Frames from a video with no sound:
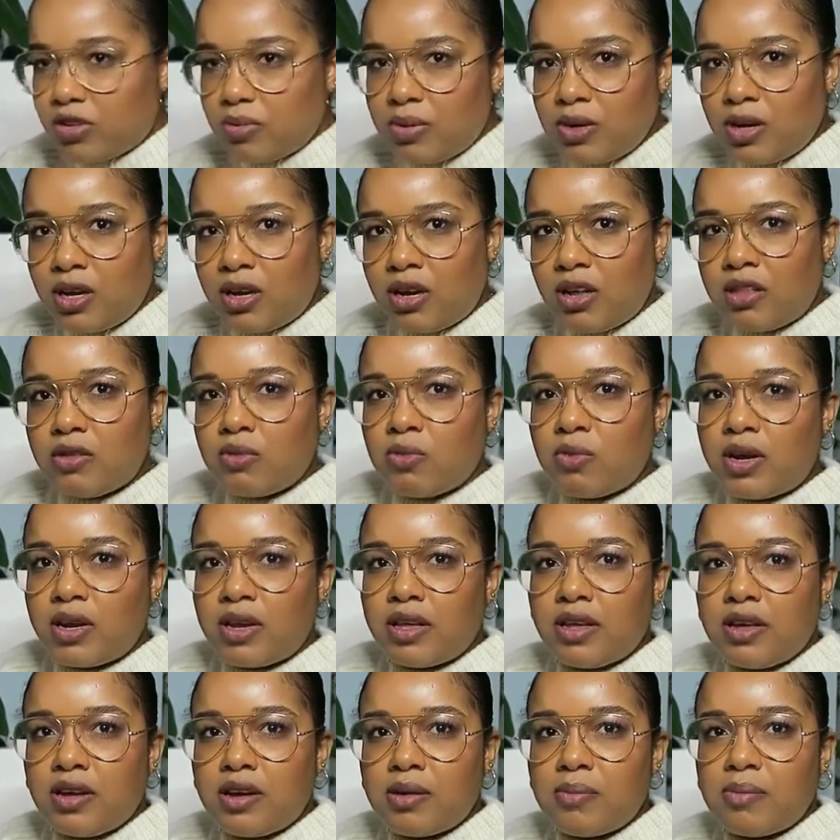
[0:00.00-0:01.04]
to be another one
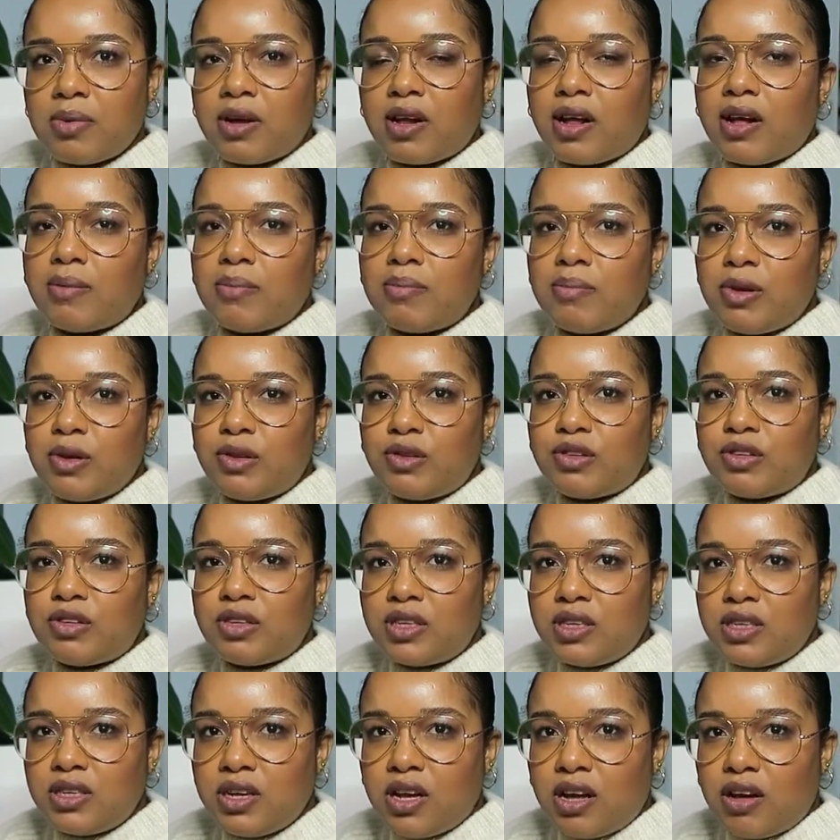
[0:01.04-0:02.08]
here, but I'm
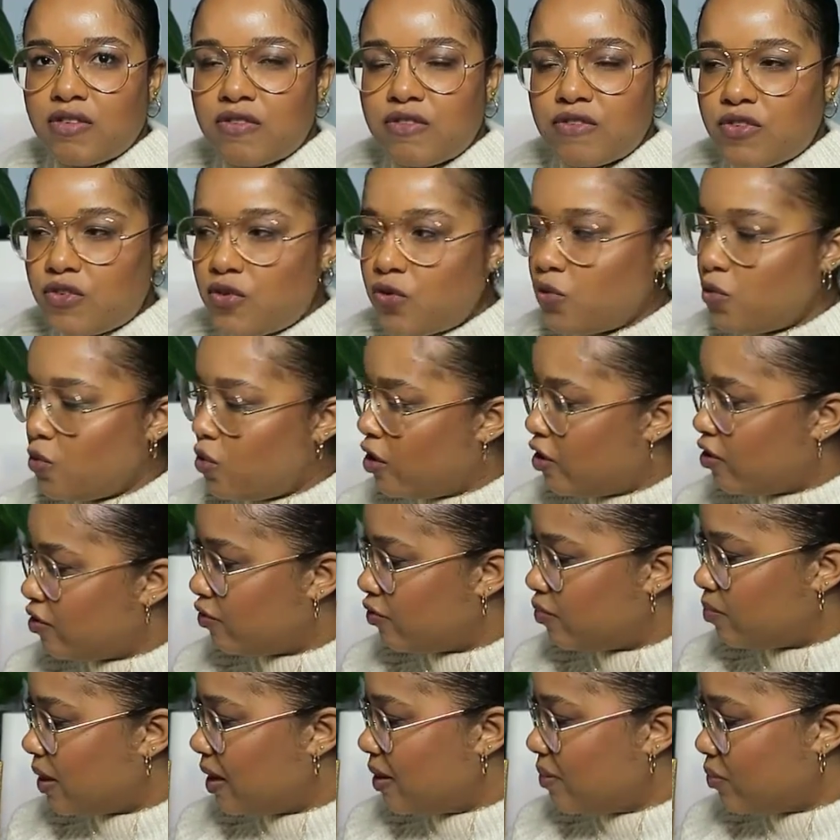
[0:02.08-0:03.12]
missing a few of
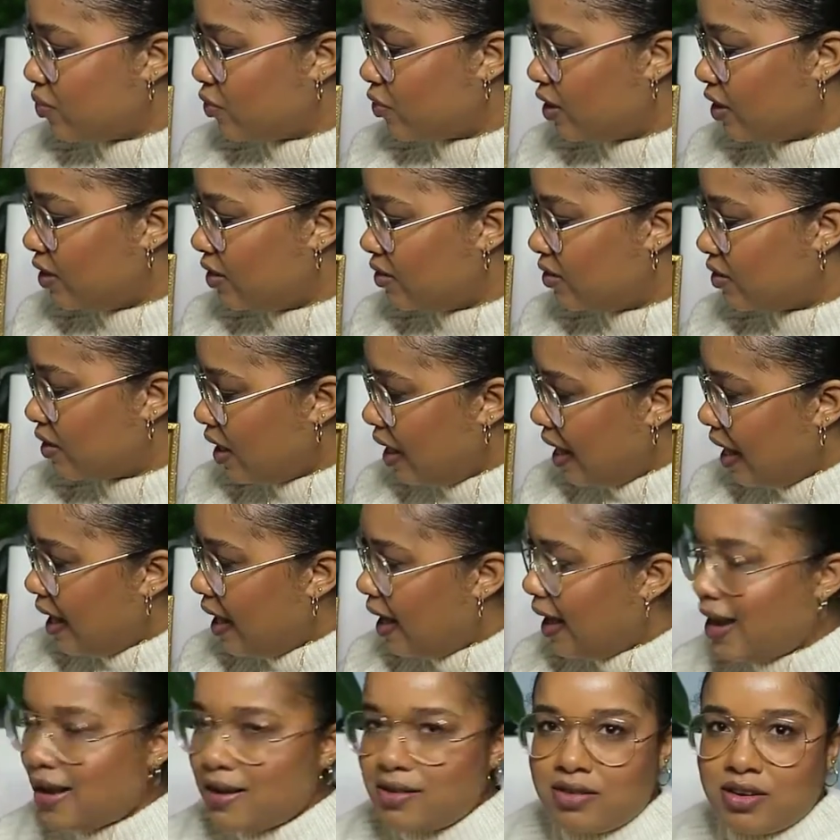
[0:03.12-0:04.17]
my prints.
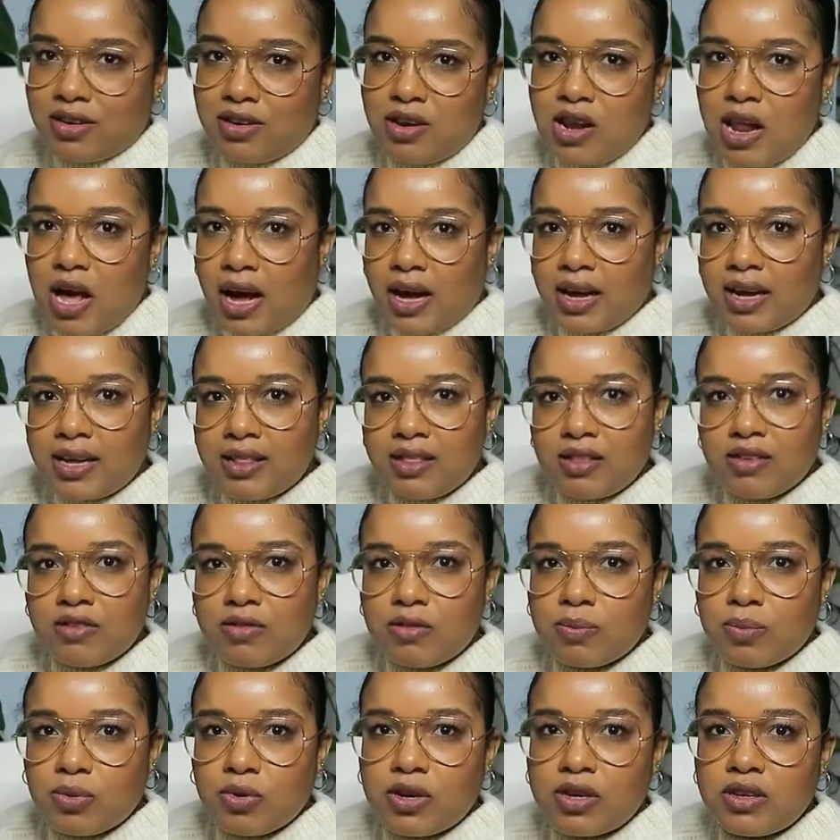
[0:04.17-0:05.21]
I did not get those
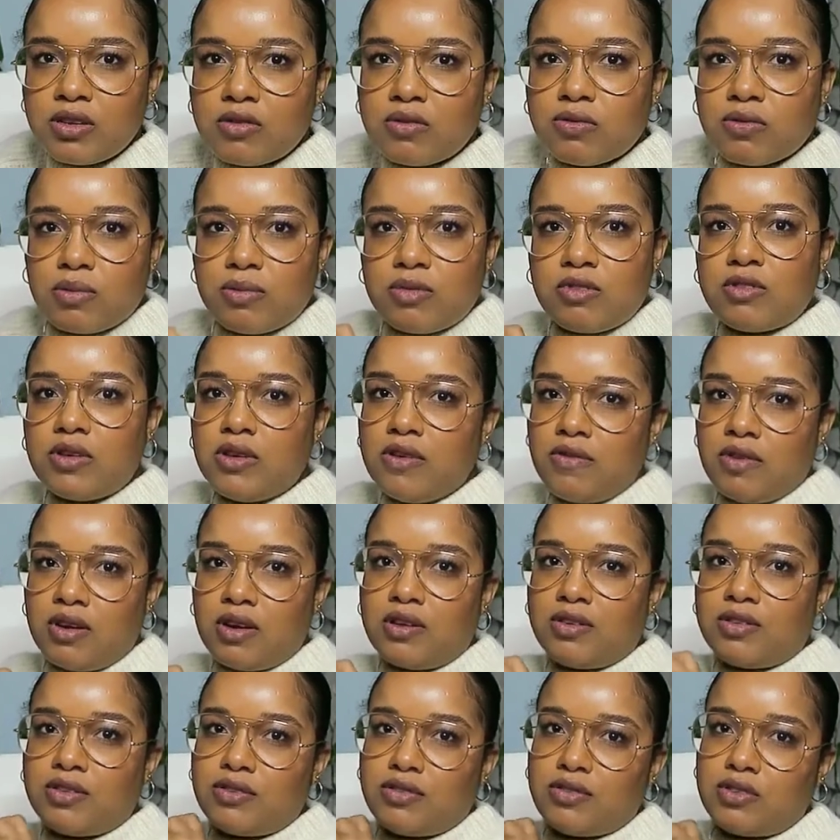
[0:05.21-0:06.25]
prints from
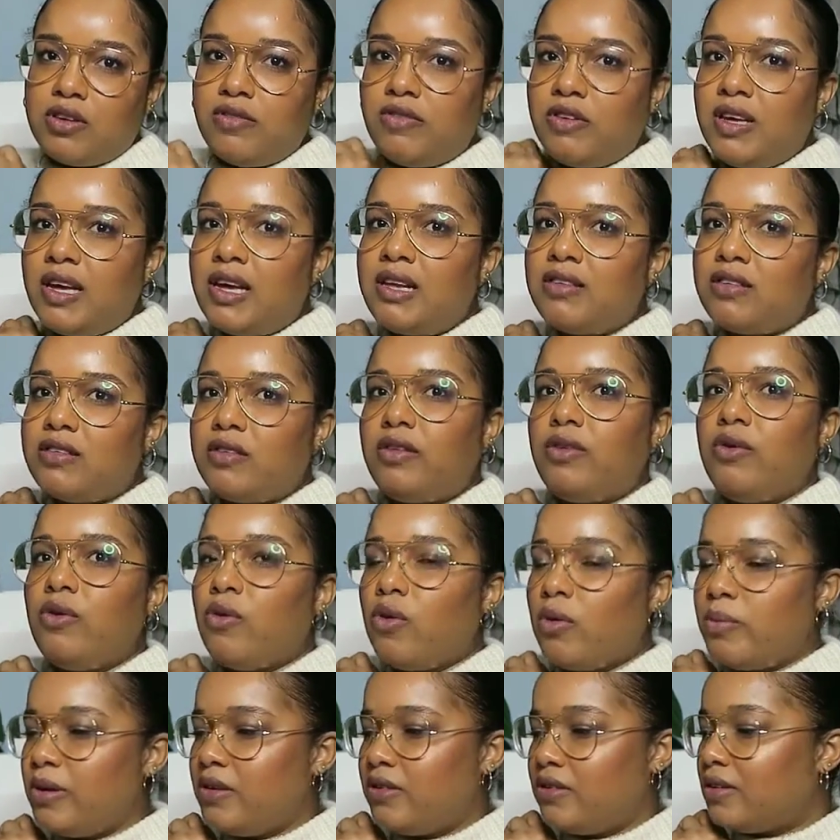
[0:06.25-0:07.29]
CVS, so CVS, you
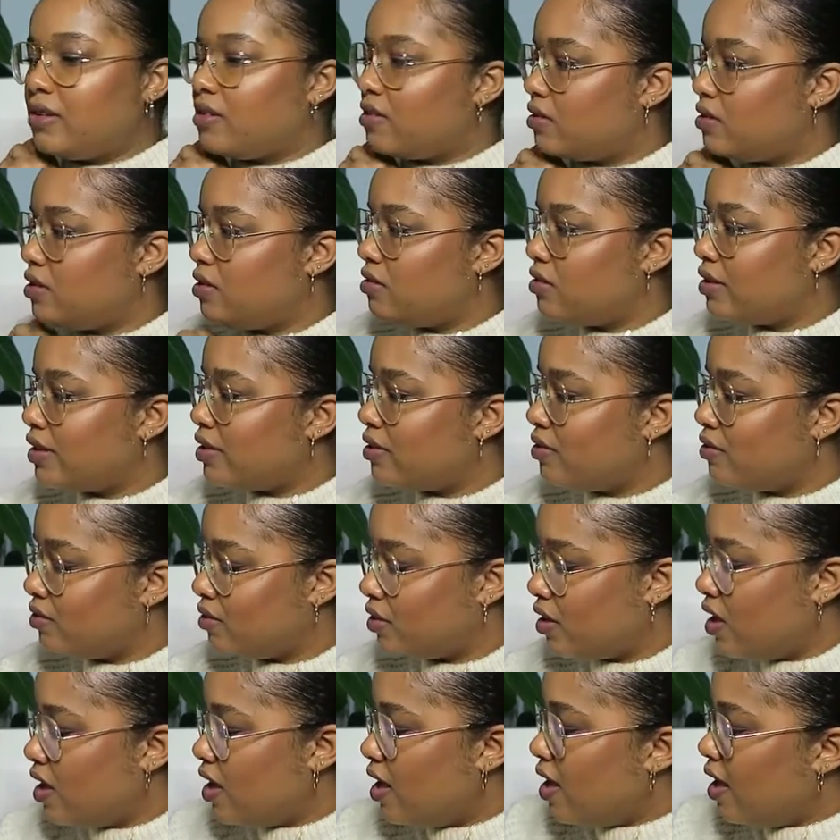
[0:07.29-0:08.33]
owe me 60 cents.
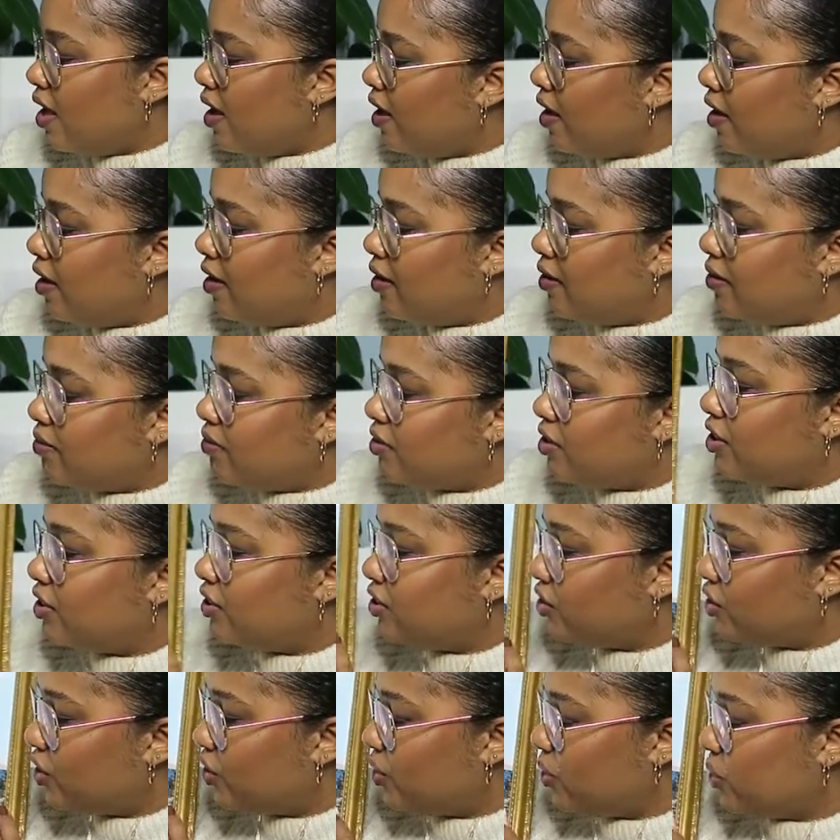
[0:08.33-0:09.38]

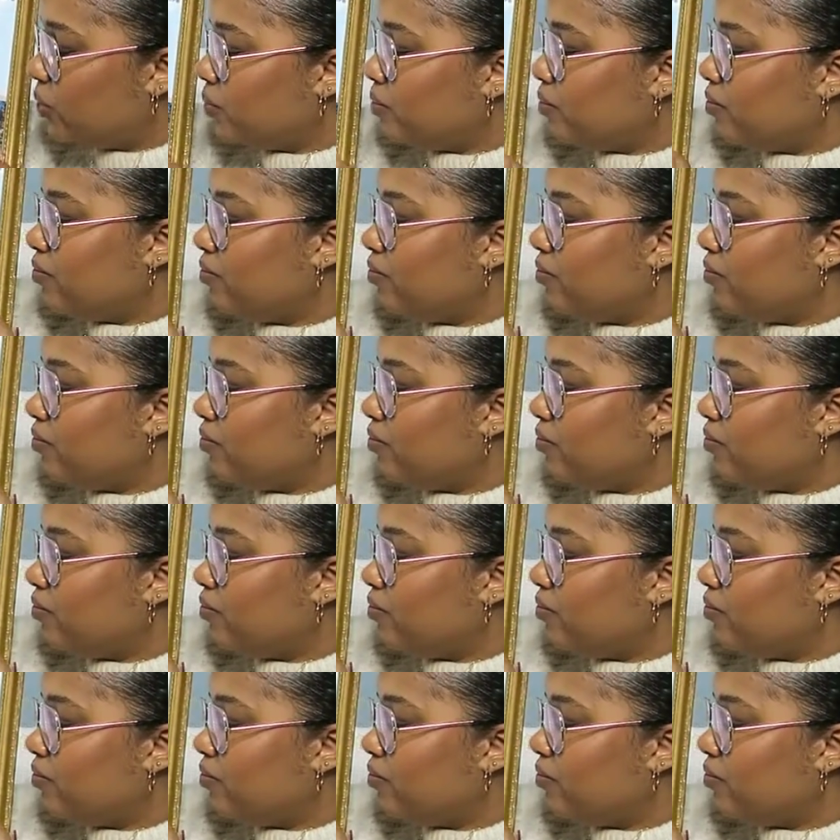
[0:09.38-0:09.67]
So